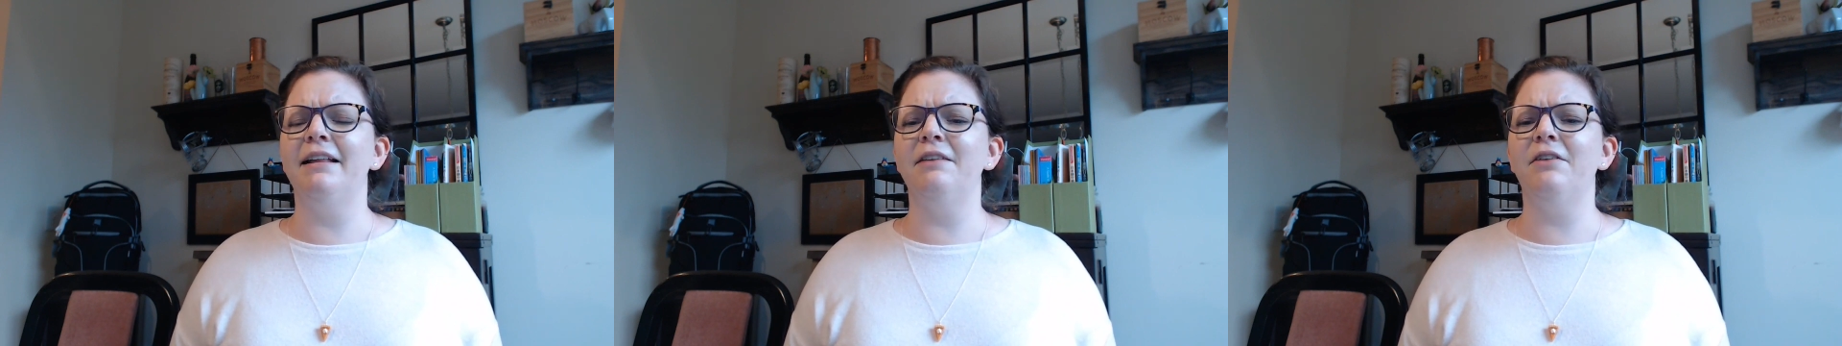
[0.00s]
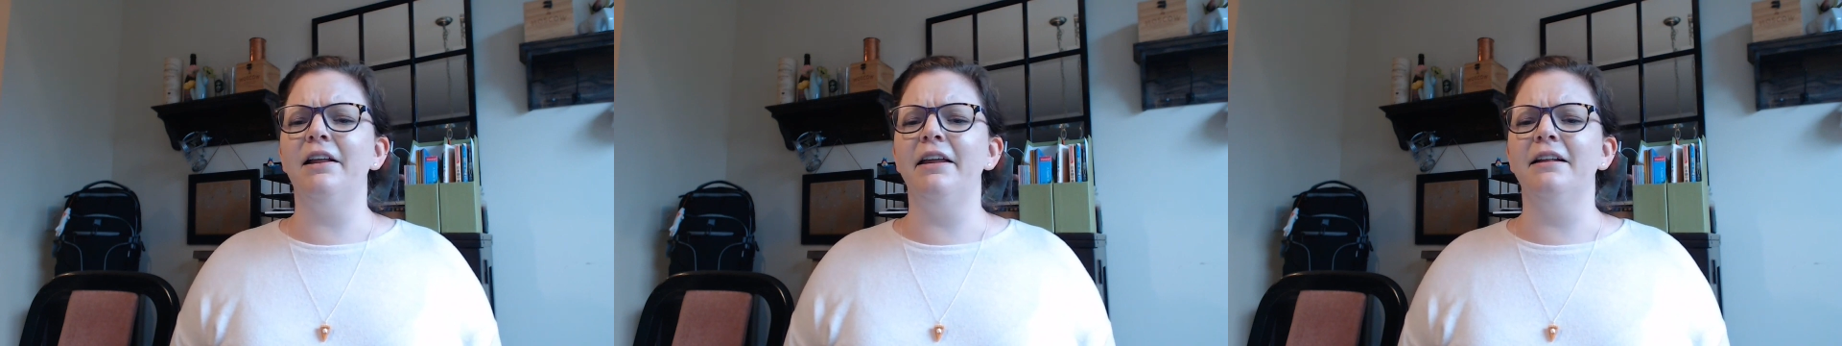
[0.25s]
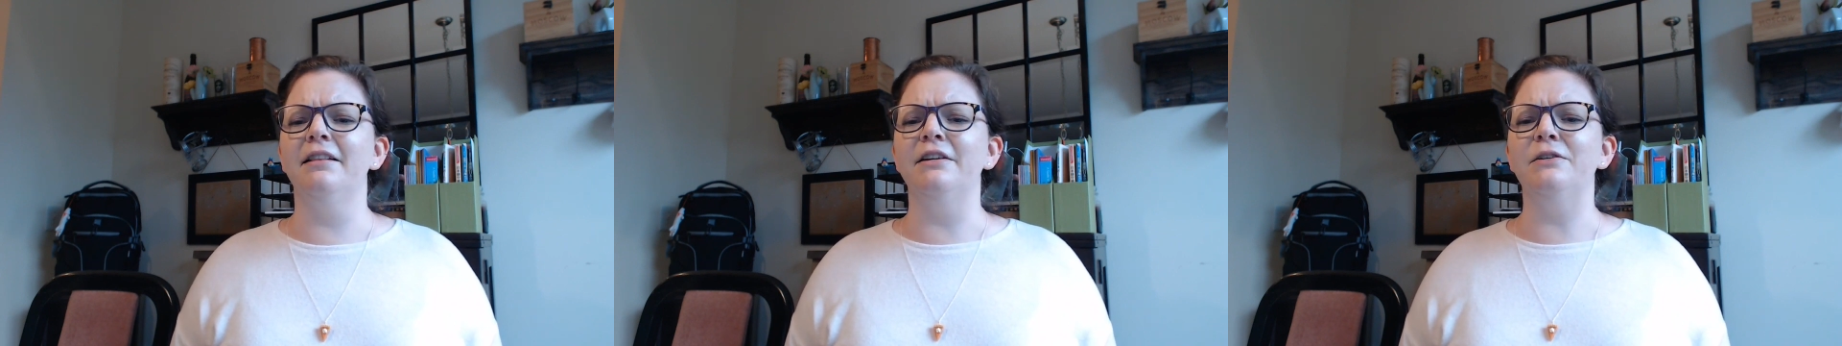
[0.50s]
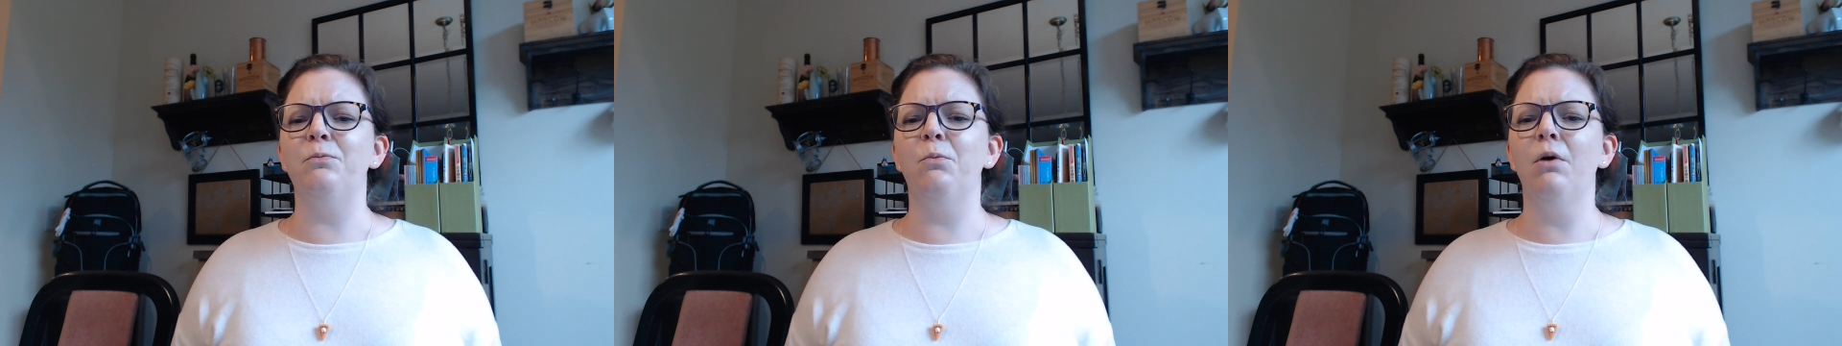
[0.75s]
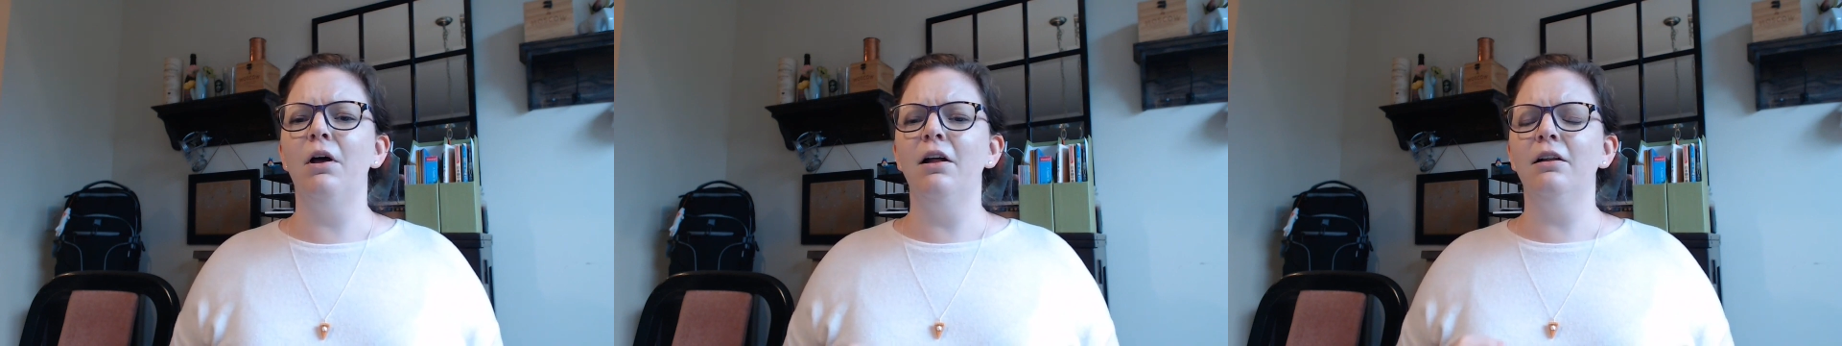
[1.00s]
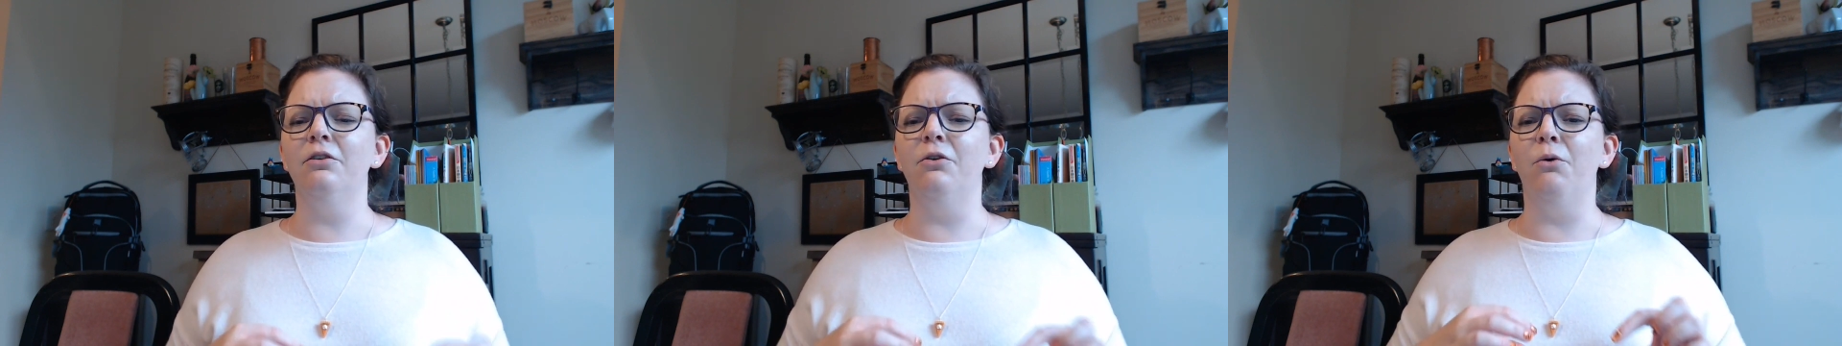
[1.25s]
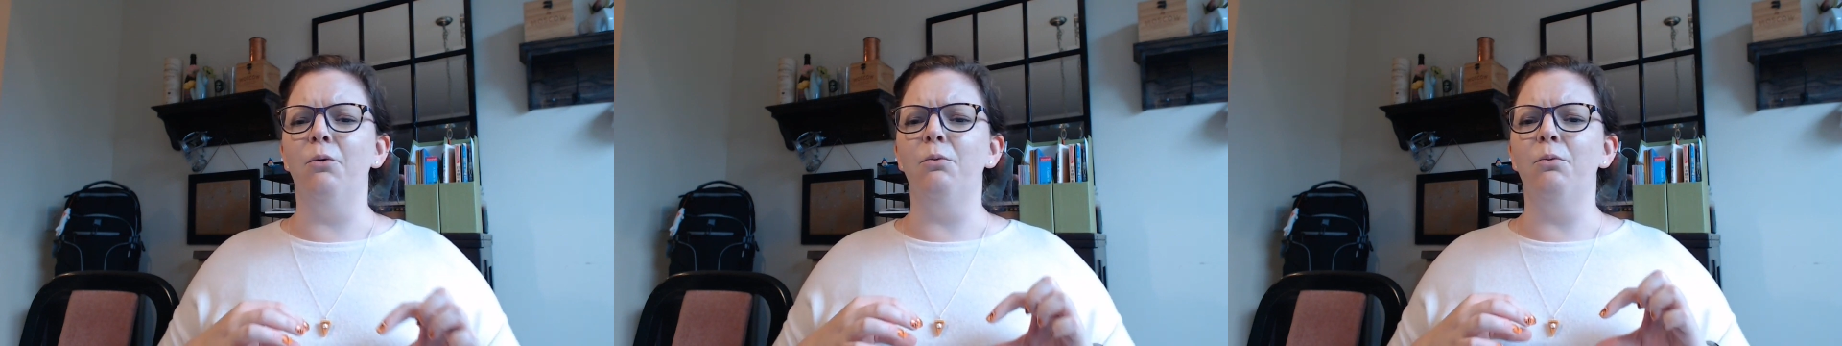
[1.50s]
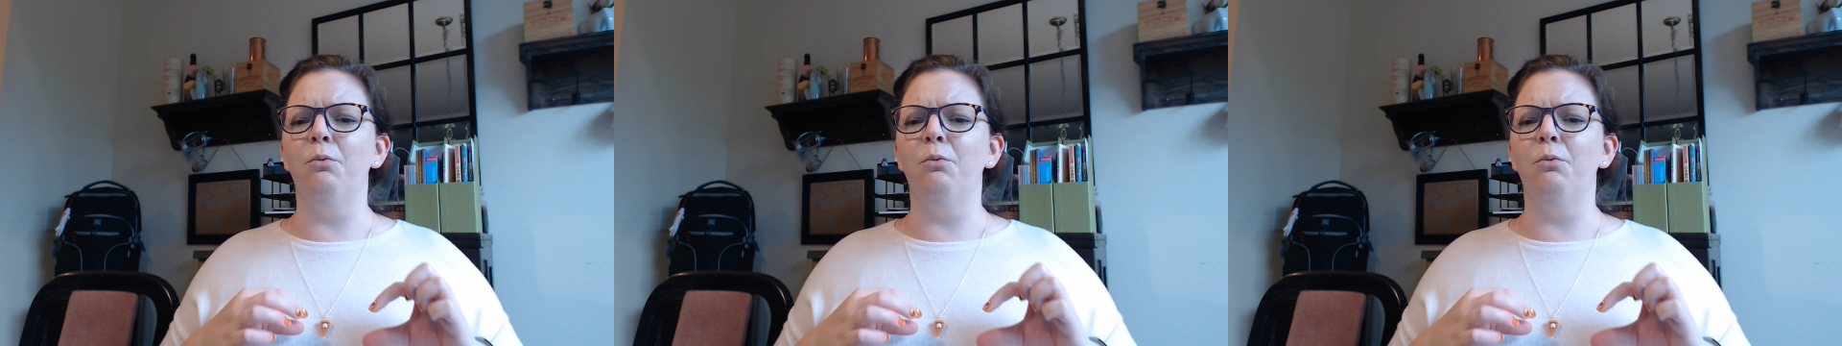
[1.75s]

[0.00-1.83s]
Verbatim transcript: They've got like these little